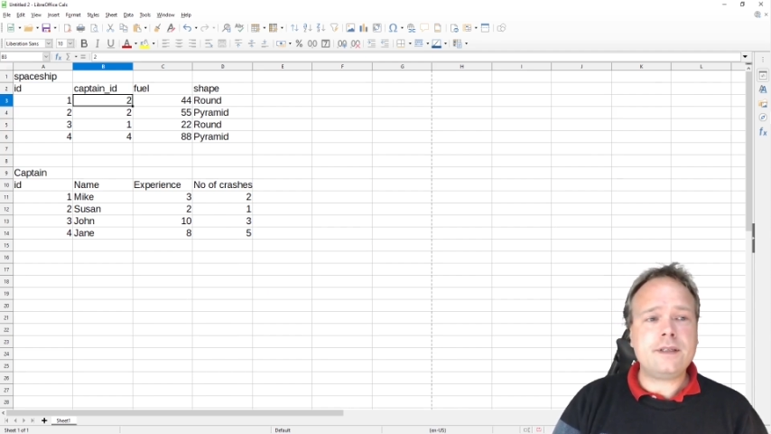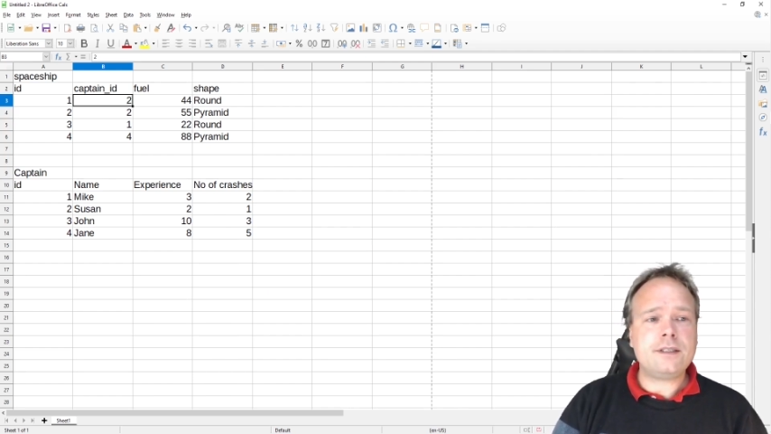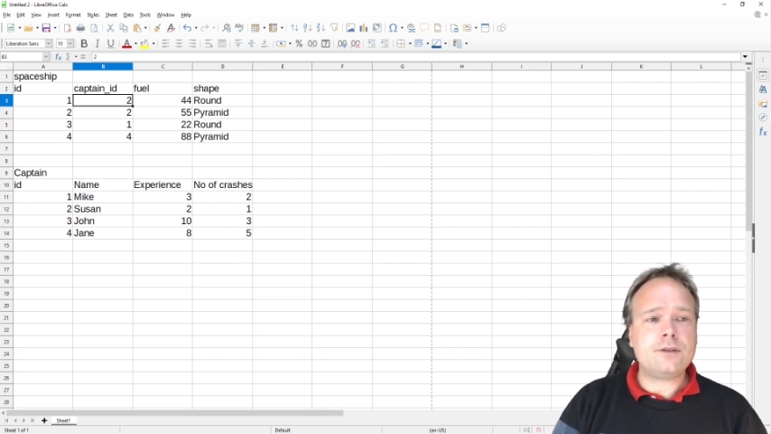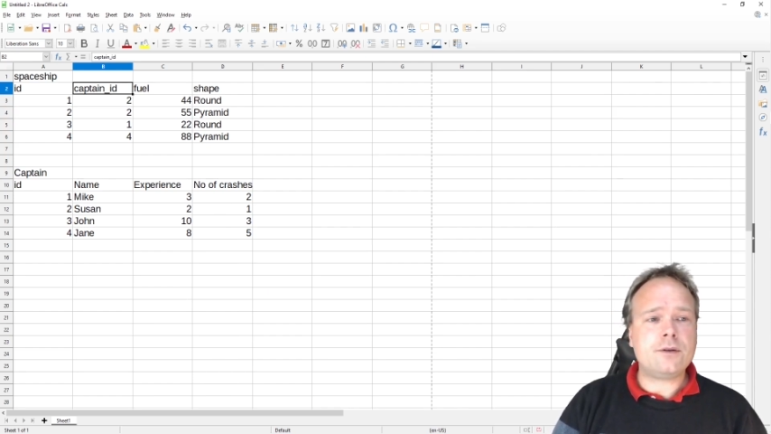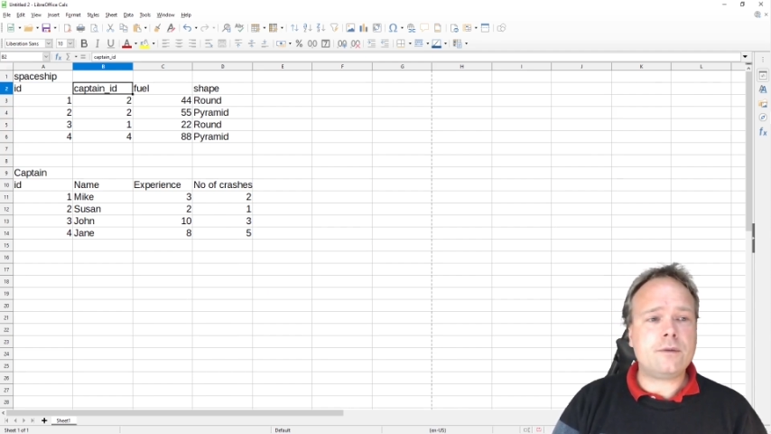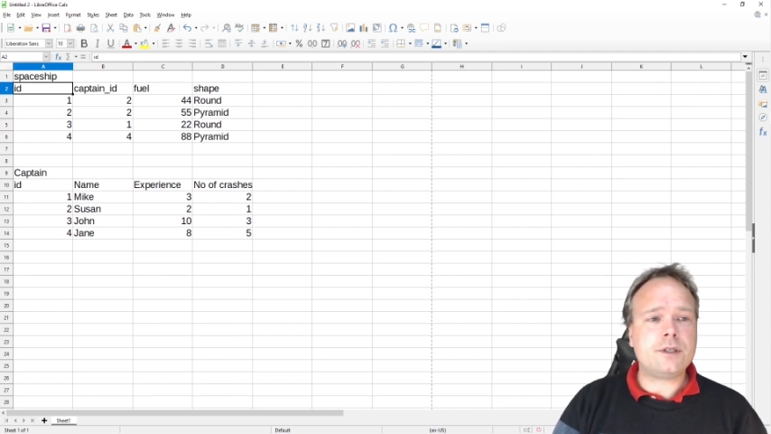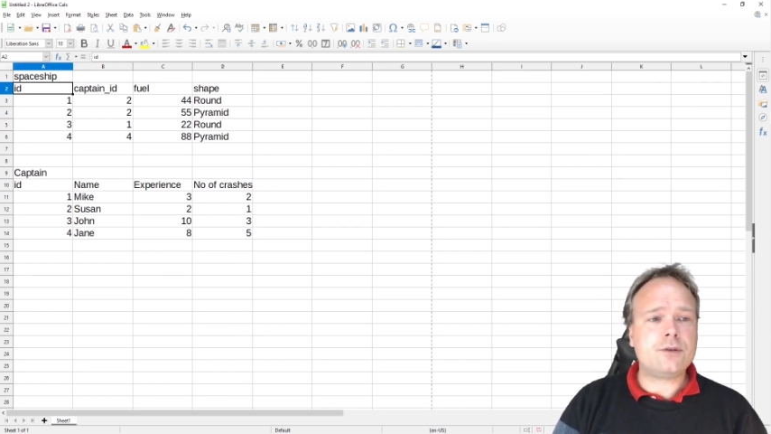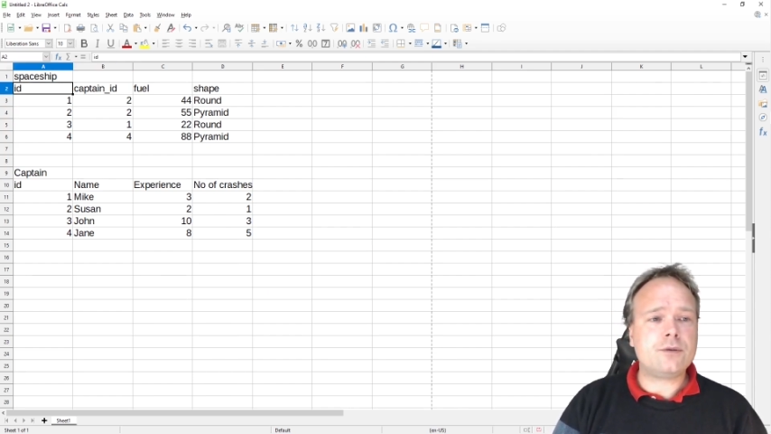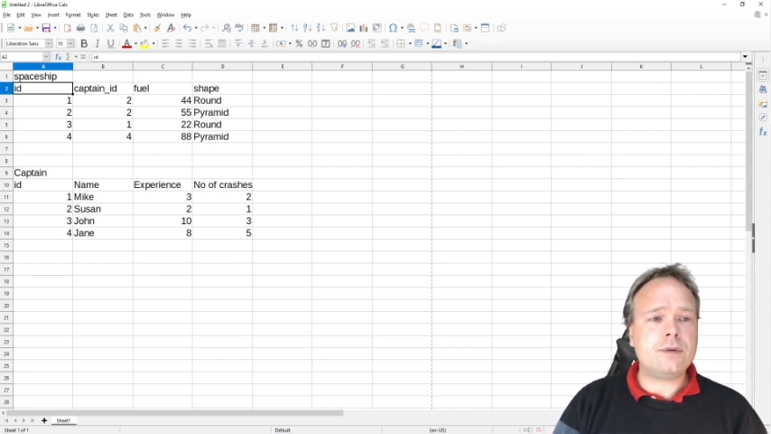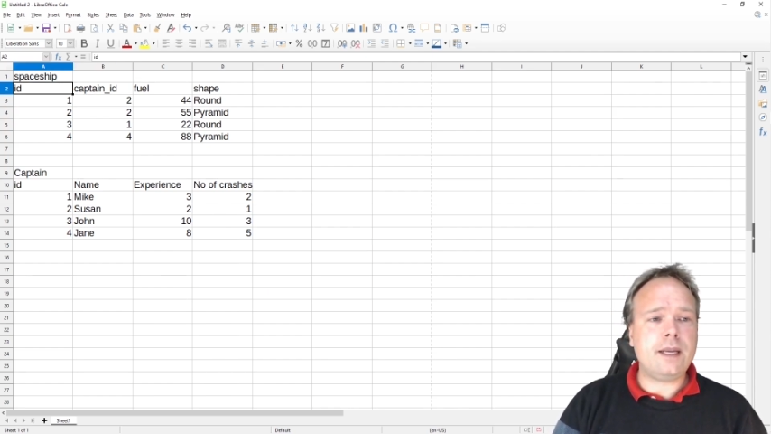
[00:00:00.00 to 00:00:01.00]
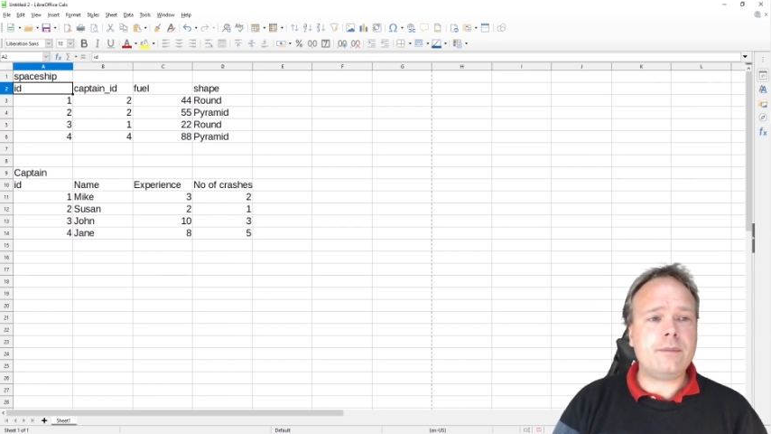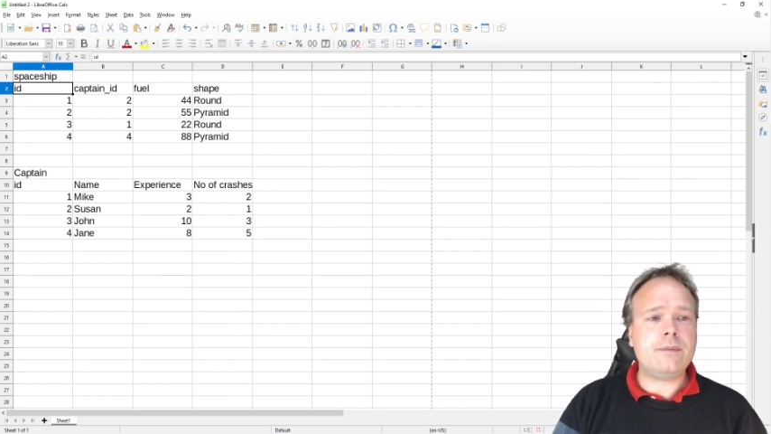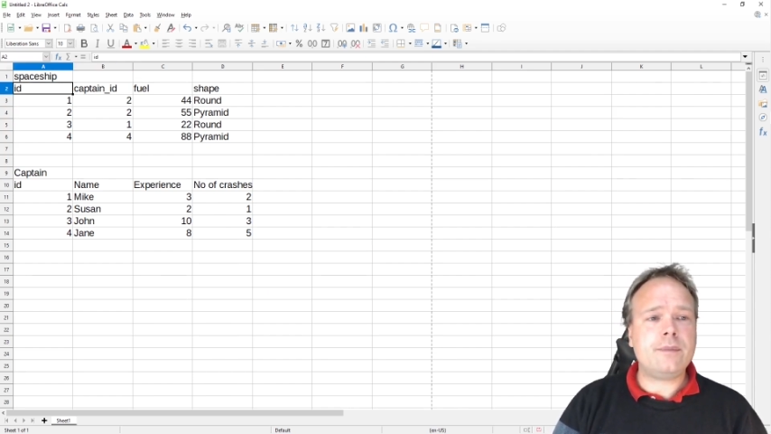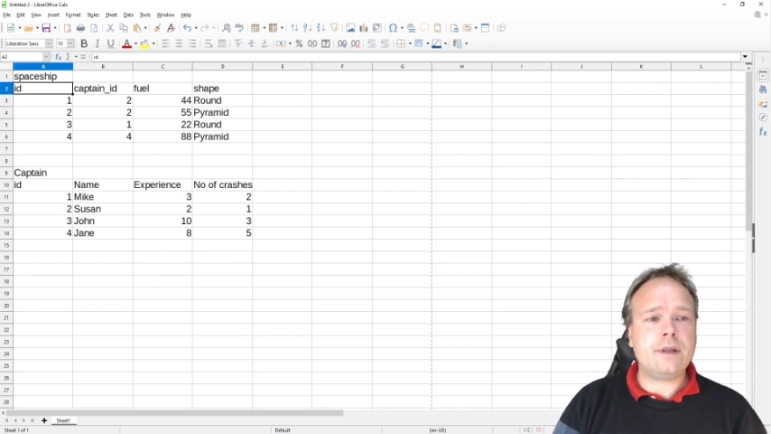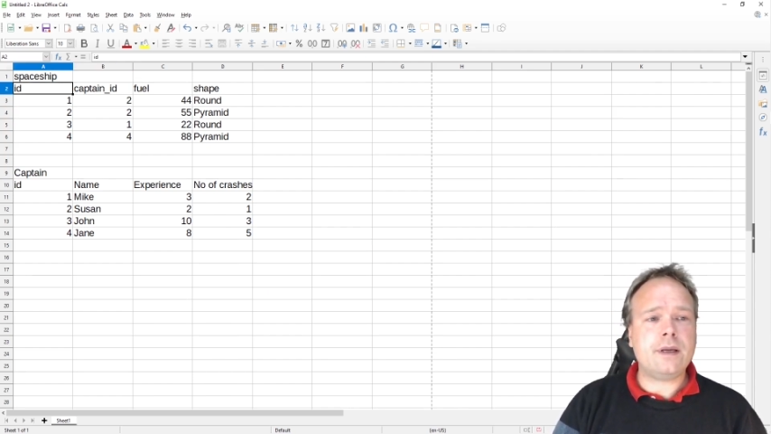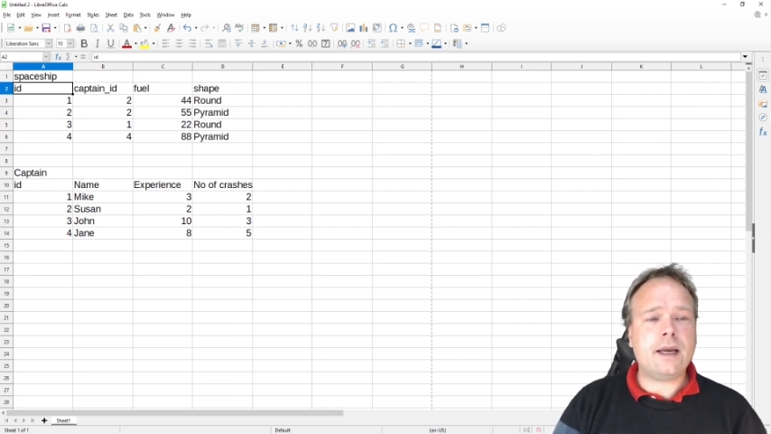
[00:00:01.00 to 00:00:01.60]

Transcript: is always to name the